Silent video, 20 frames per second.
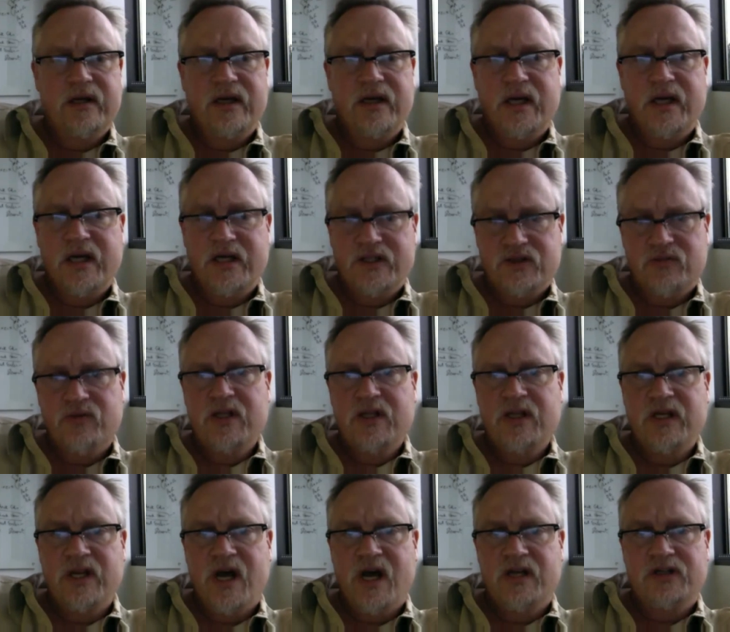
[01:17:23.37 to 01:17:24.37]
it's
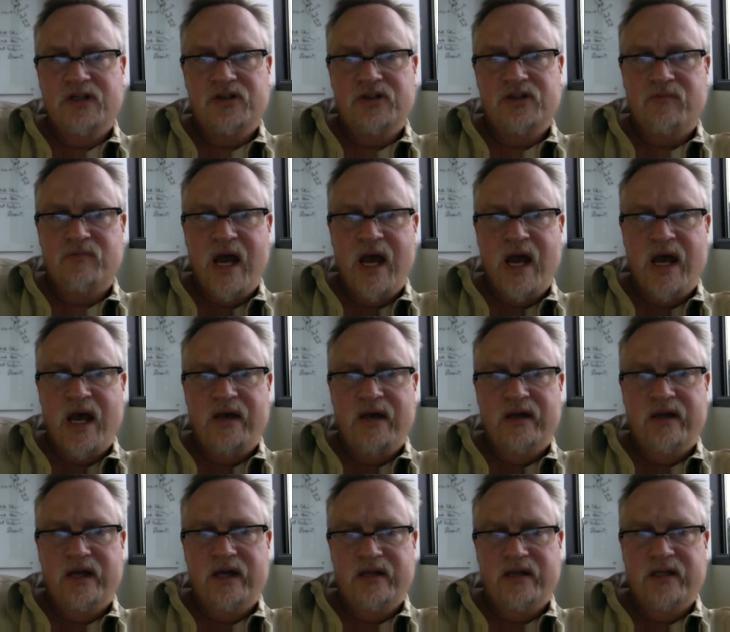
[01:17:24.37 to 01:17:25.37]
really not too bad.
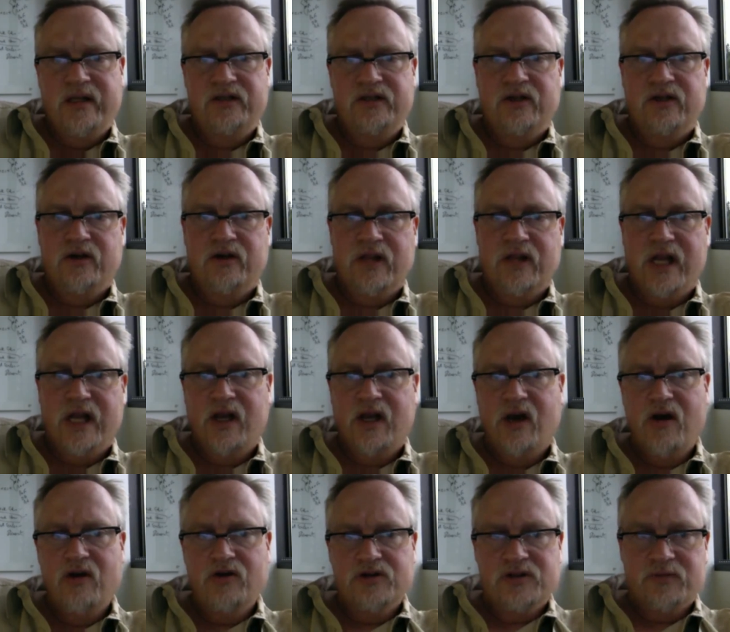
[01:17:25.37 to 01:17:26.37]
And then
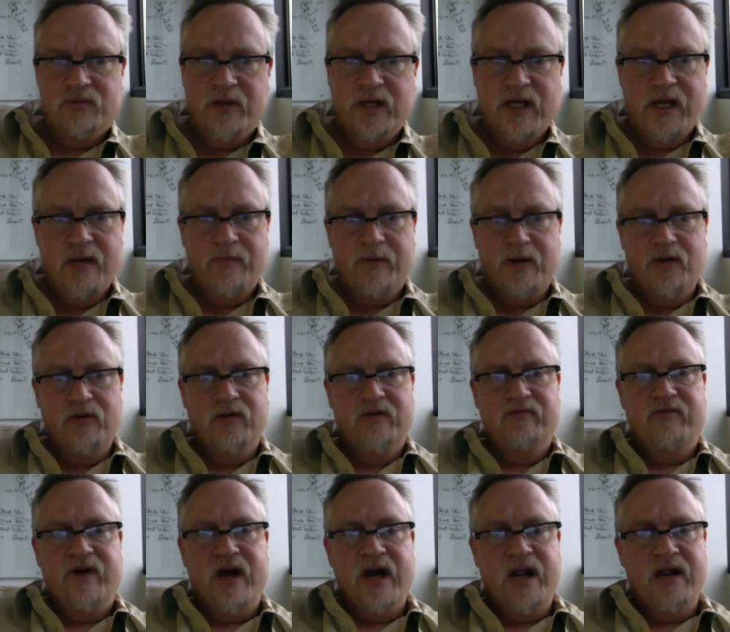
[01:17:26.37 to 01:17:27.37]
spinning up a new
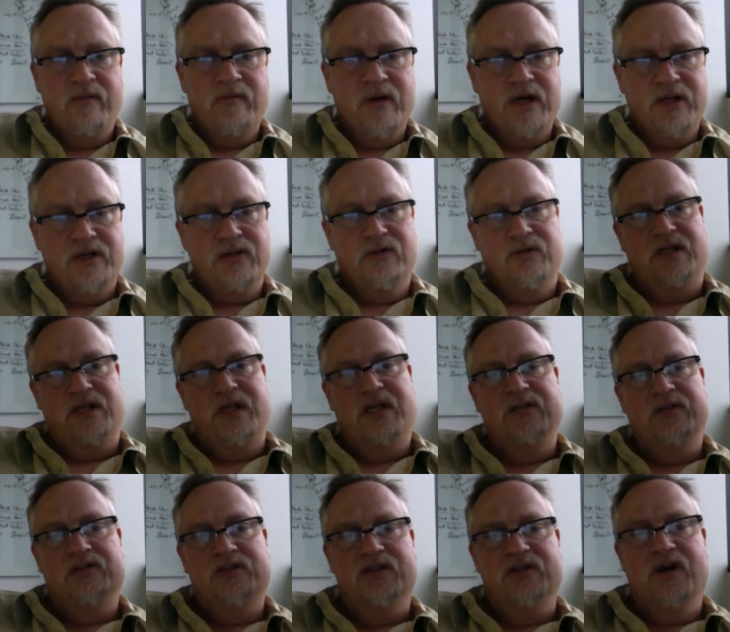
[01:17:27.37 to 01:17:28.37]
environment, doing the
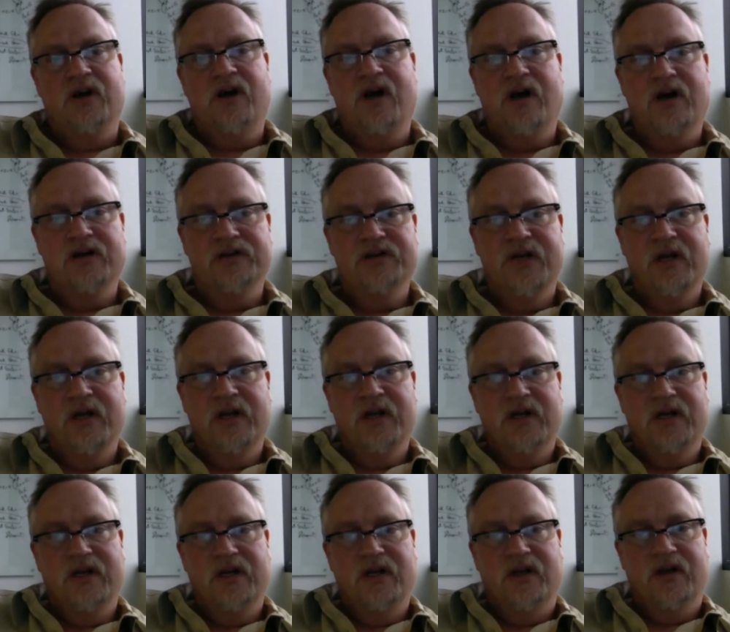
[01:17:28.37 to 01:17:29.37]
installs,
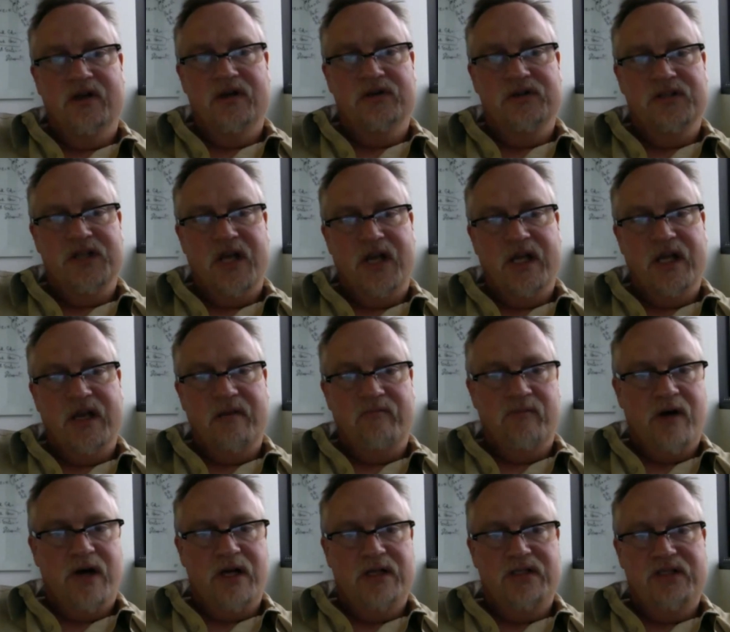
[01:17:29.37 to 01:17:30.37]
setting up
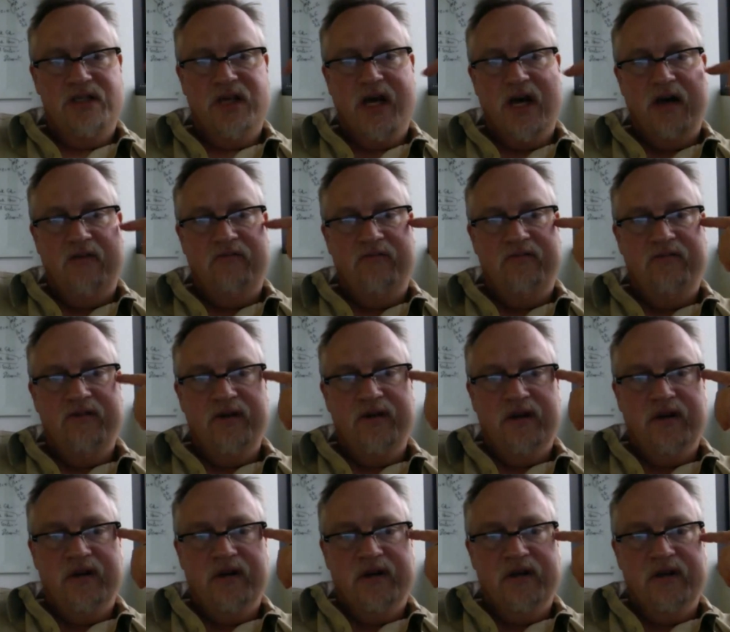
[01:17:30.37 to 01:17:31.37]
my stuff.
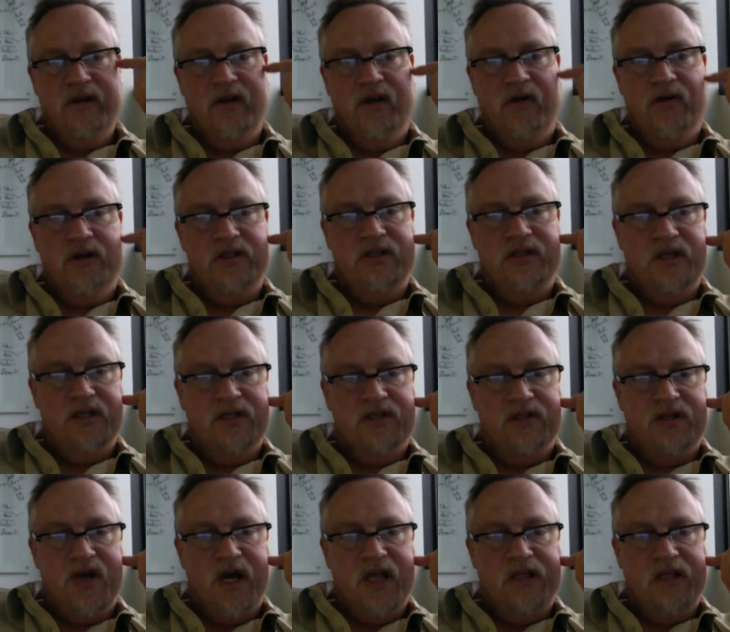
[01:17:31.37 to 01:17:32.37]
It's
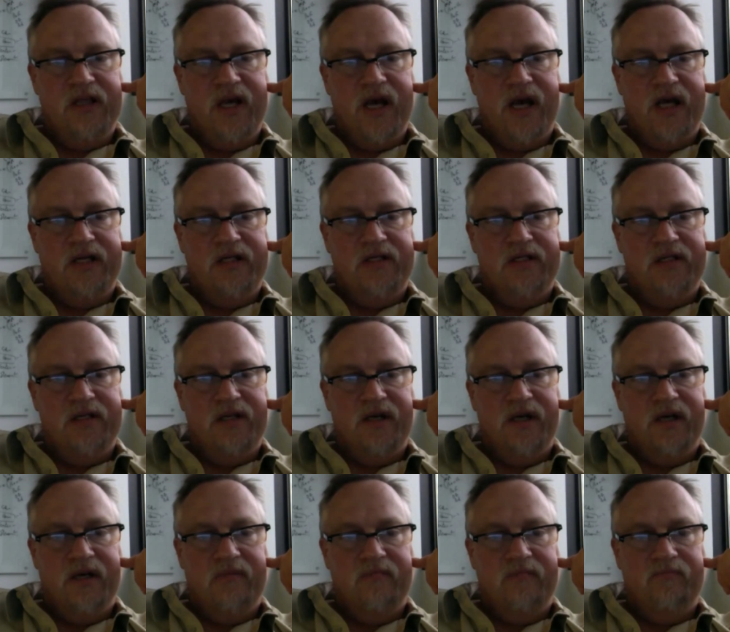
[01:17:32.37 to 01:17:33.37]
not that
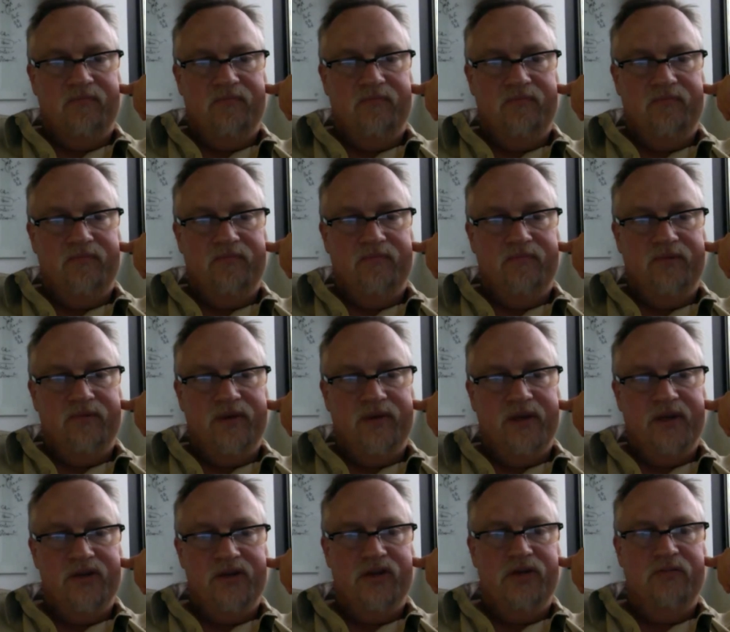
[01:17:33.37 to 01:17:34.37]

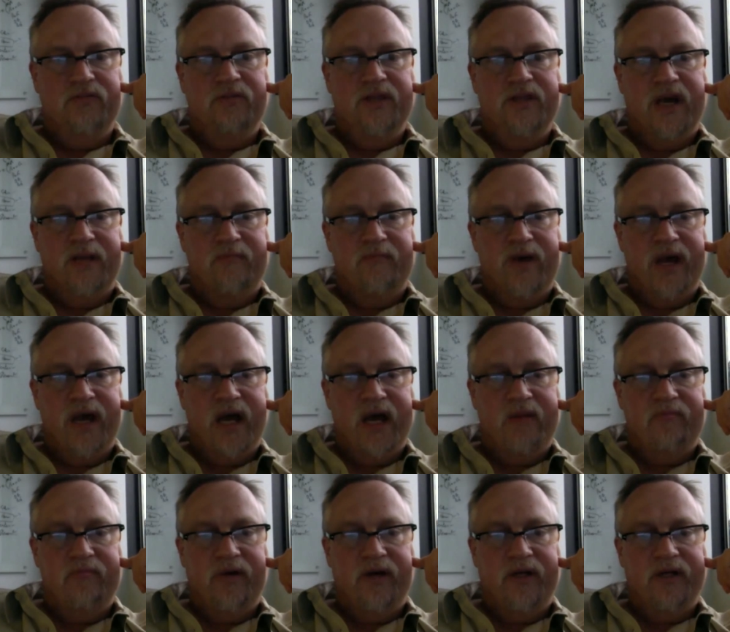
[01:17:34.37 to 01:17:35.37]
it shouldn't be that
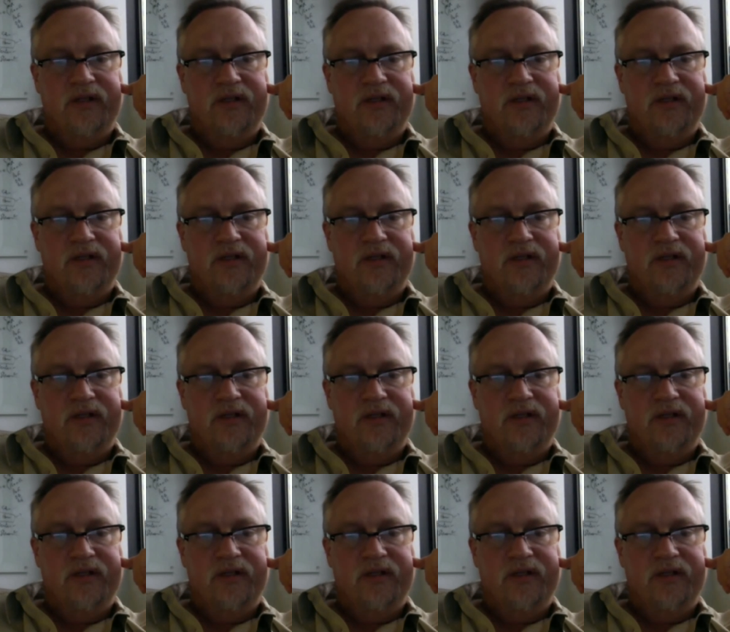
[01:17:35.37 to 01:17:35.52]
bad, but